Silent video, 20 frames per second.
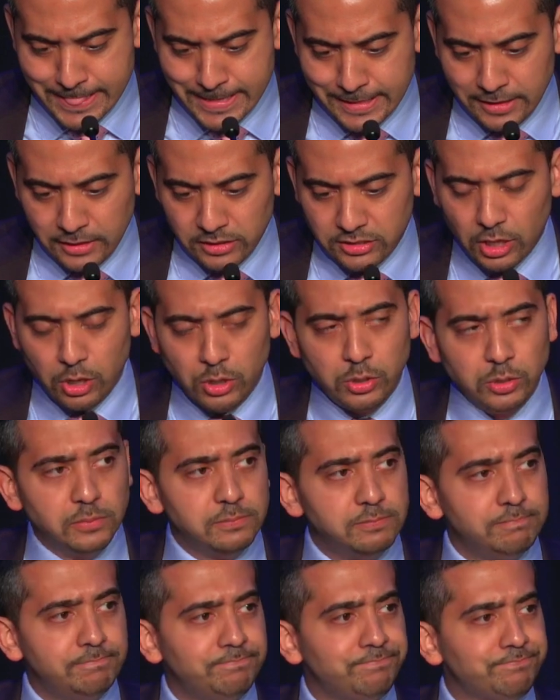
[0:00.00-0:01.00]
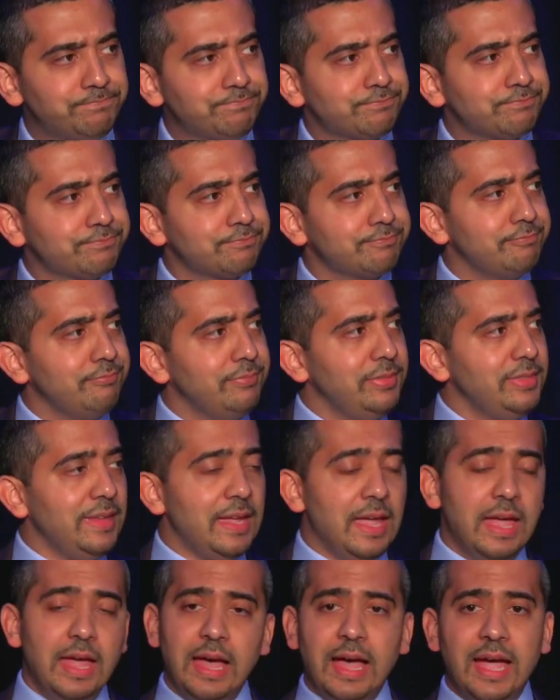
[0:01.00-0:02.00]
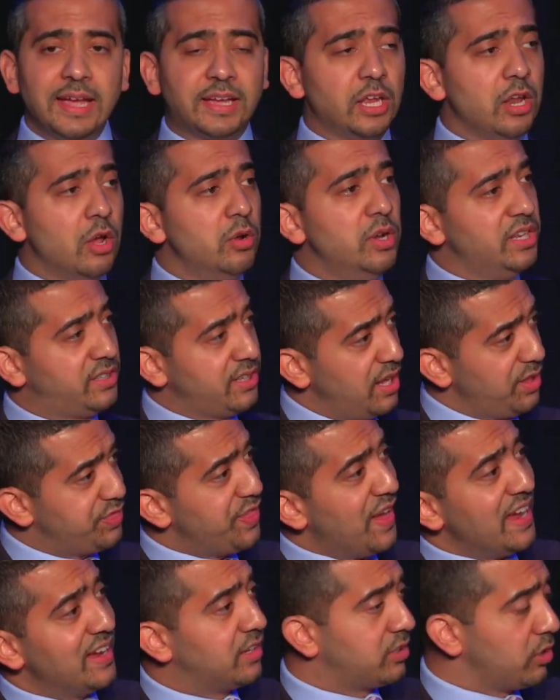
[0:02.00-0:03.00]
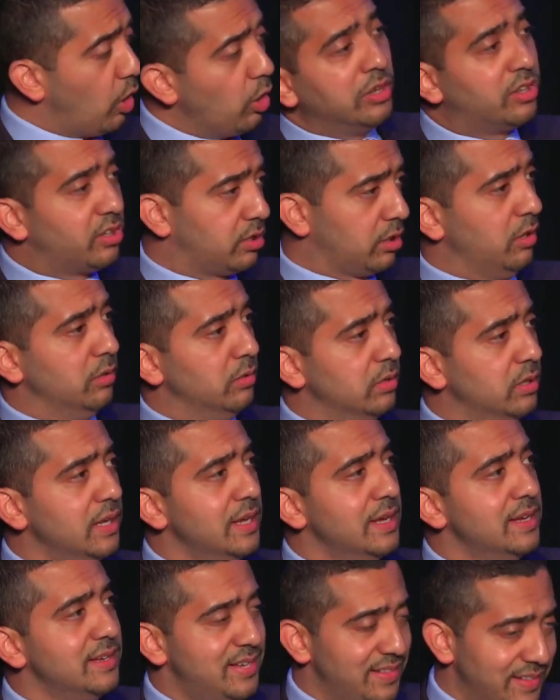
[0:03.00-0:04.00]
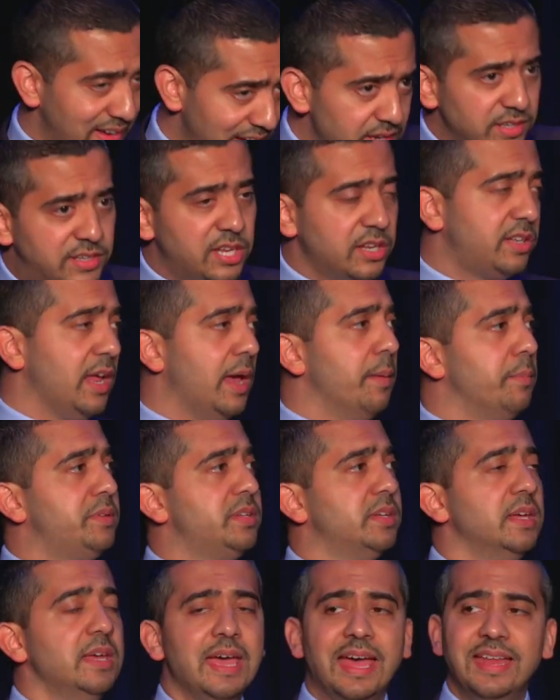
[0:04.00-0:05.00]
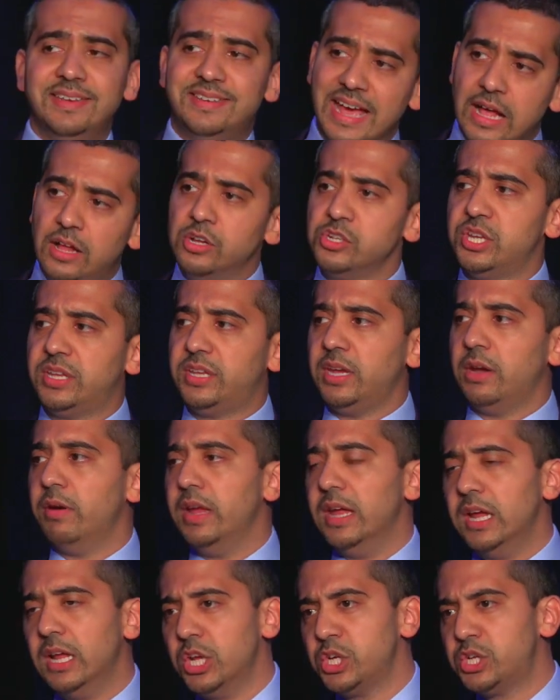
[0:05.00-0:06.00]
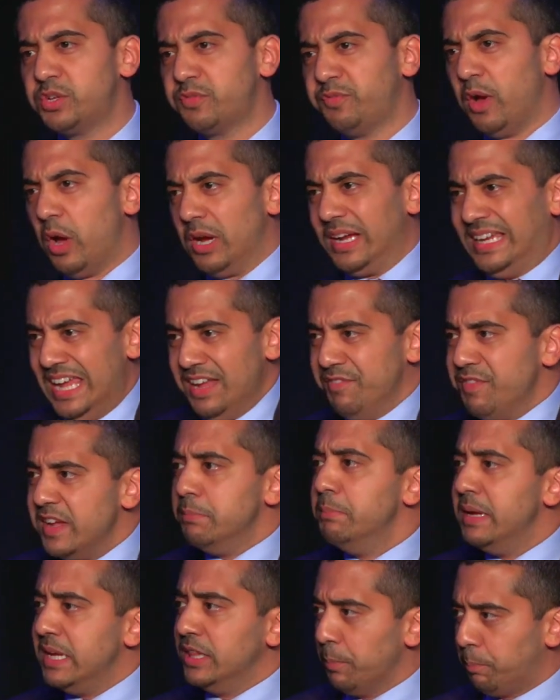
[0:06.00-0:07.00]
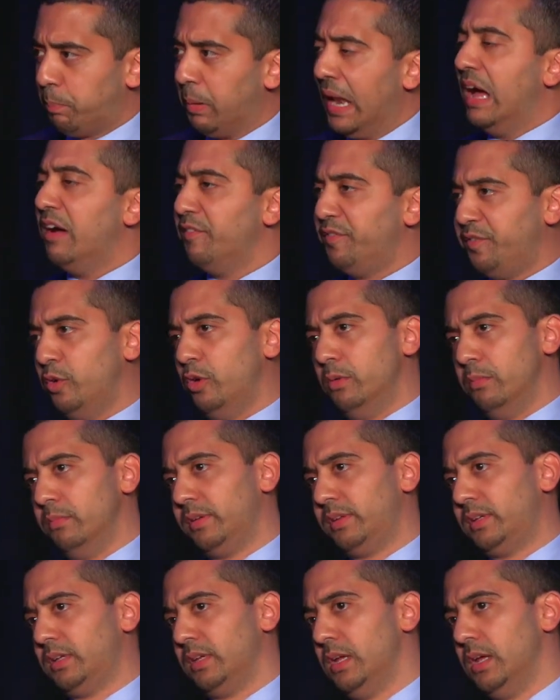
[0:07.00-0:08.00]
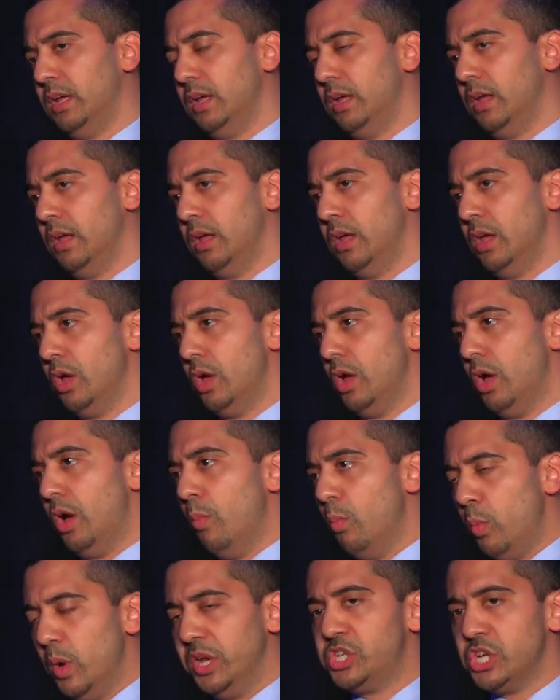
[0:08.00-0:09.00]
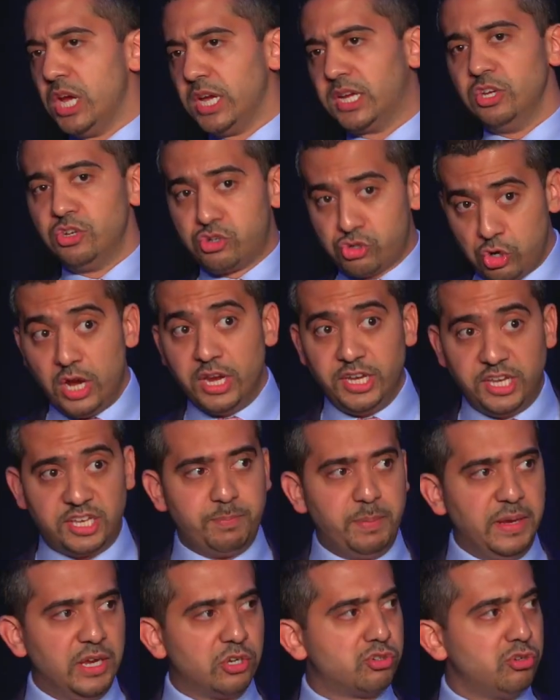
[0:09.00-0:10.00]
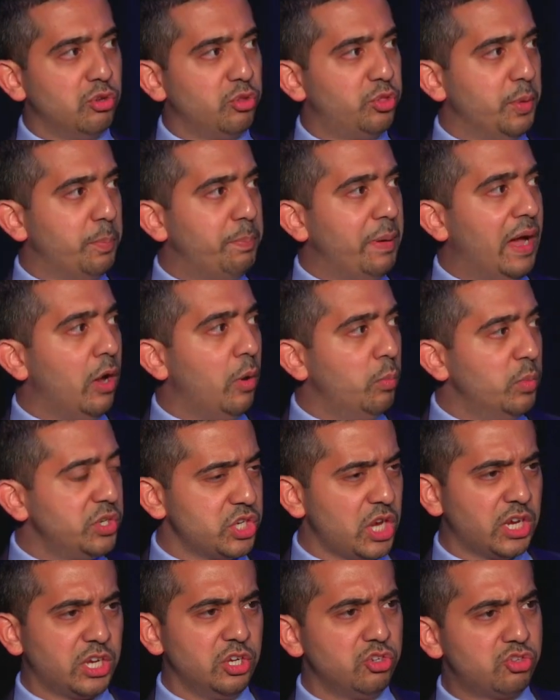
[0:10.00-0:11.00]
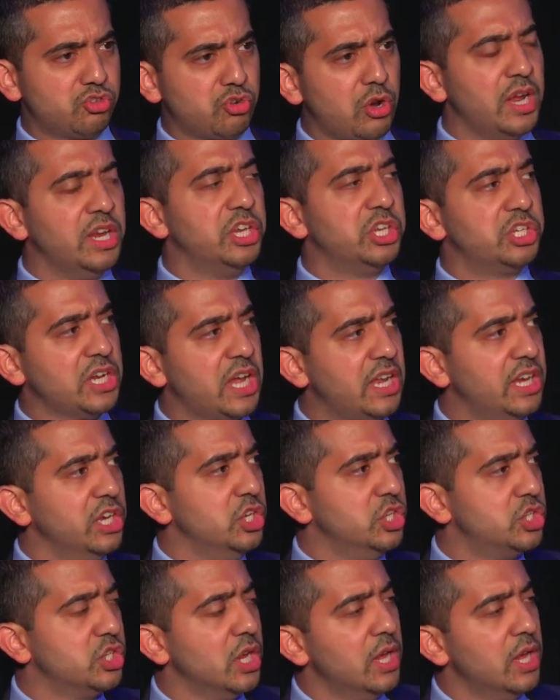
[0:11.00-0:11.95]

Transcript: So I can only say thanks also to The Intercept and to Al Jazeera English for giving me the platforms on which I can try and speak truth to power, on which I can try and challenge